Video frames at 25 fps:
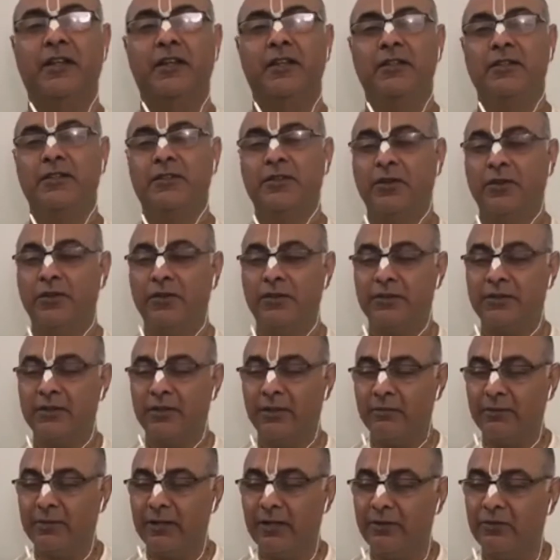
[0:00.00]
So
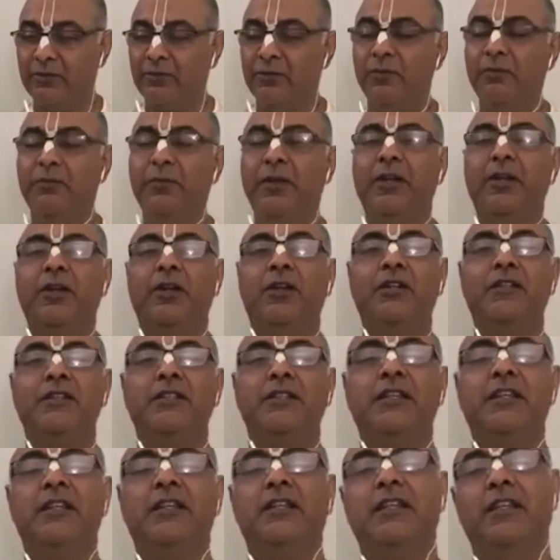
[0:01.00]
sometimes we may not
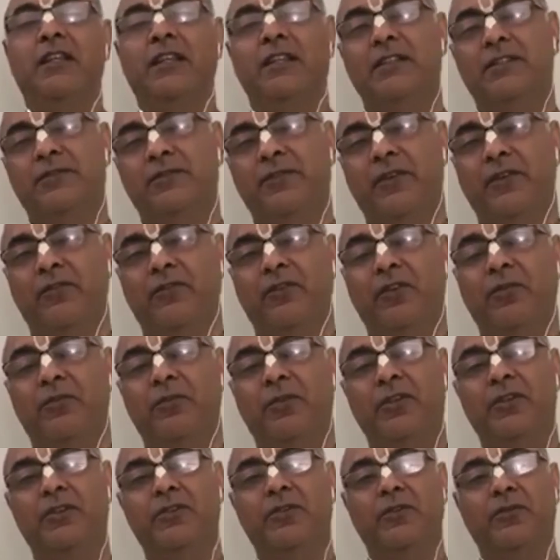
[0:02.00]
see things
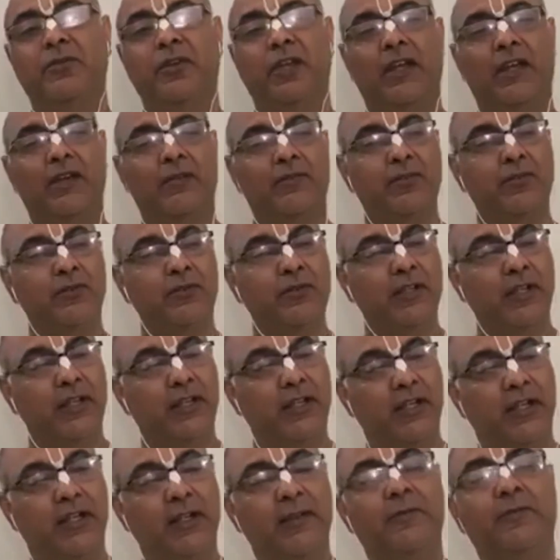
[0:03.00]
favorable, so we have to
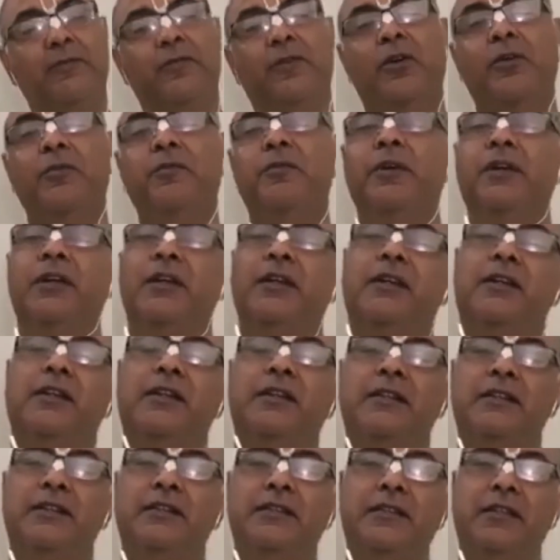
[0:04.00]
take help from
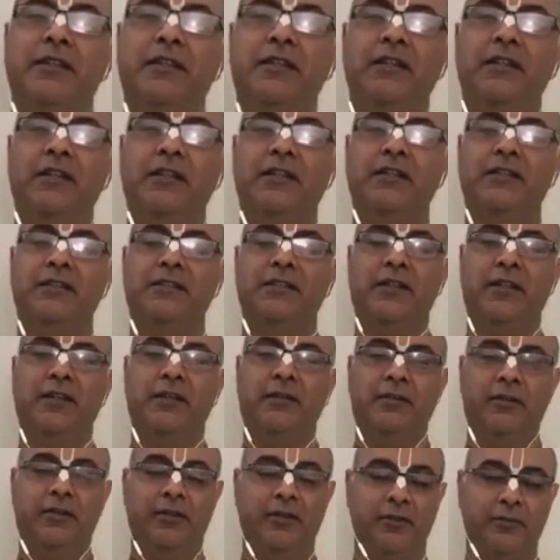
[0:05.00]
senior
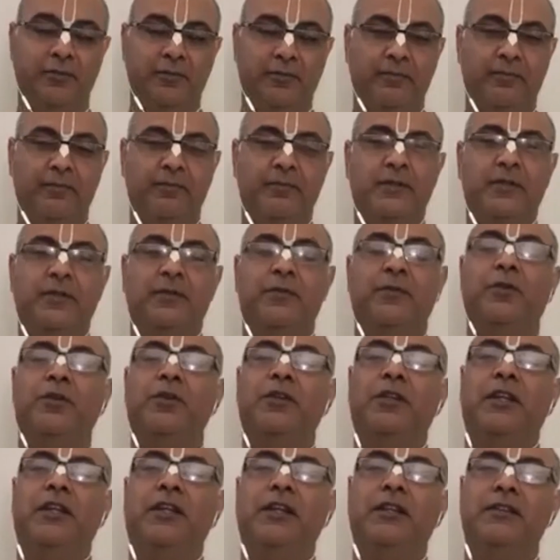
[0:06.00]

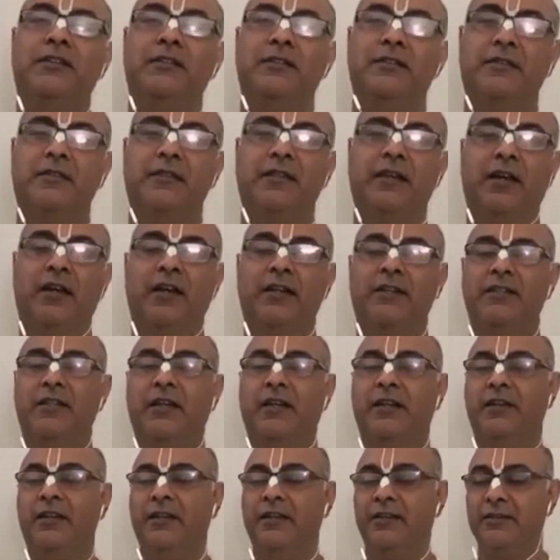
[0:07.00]
devotees,
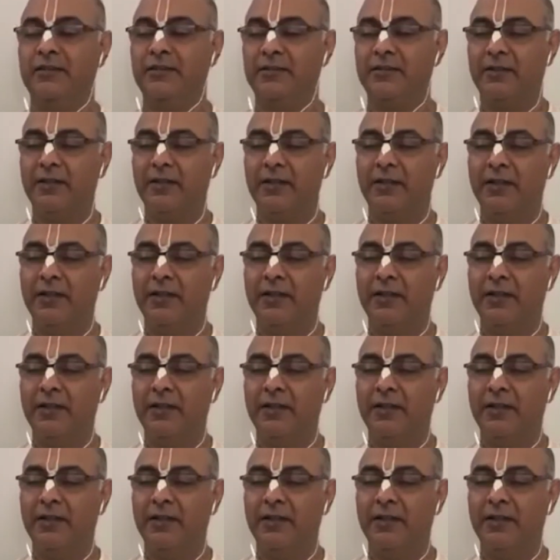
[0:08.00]
acharyas,